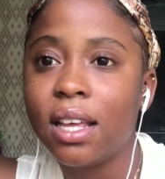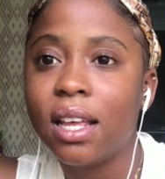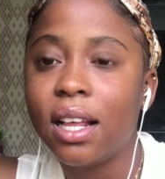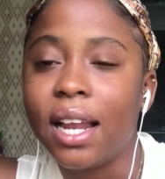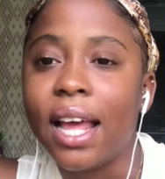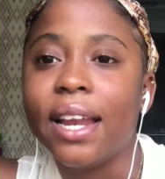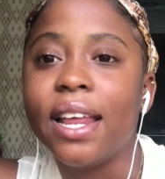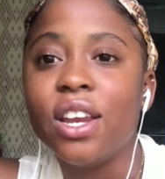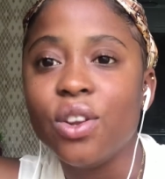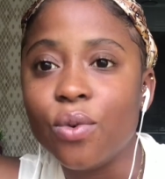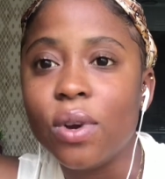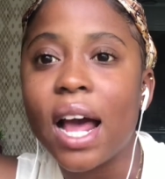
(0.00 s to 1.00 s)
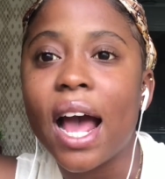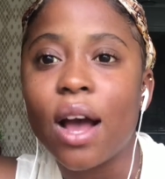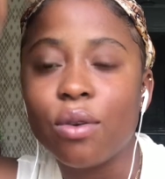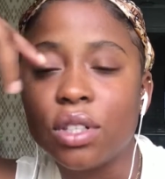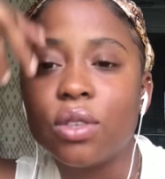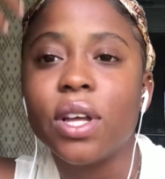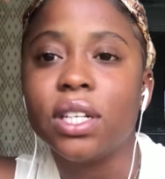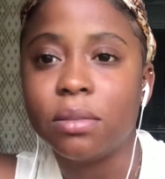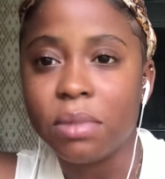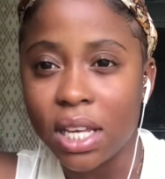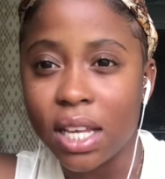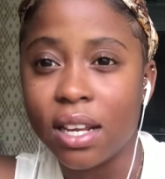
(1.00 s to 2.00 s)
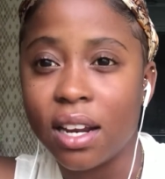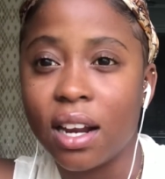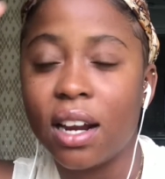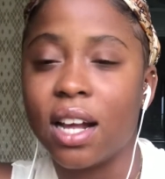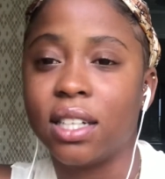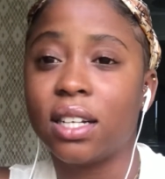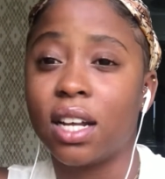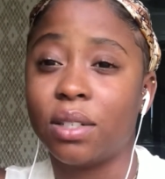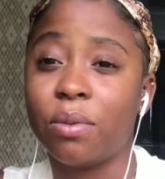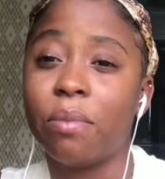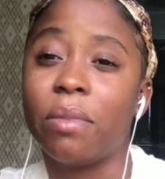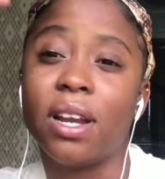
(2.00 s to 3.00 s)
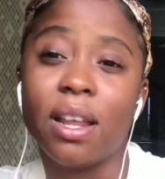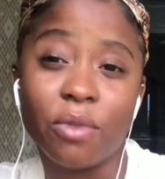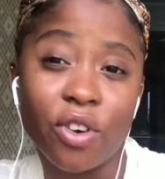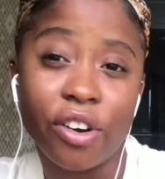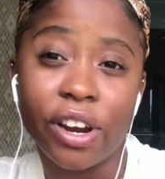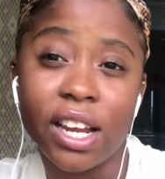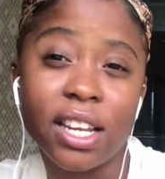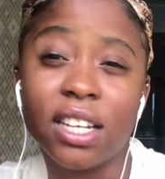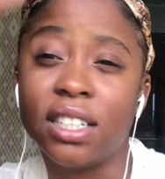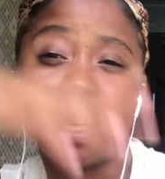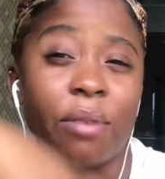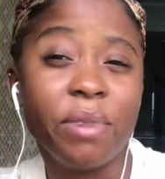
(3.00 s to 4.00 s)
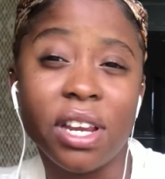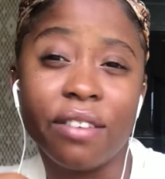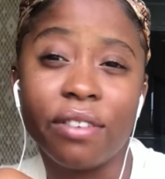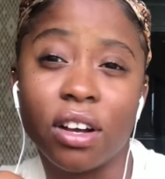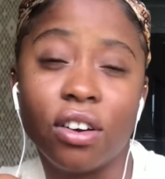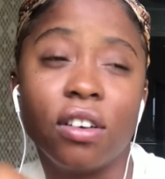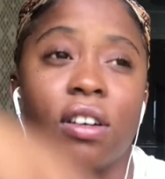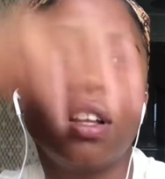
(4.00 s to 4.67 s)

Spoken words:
Like they knew that I was going to be in their class because remember, them go orientation, me never go.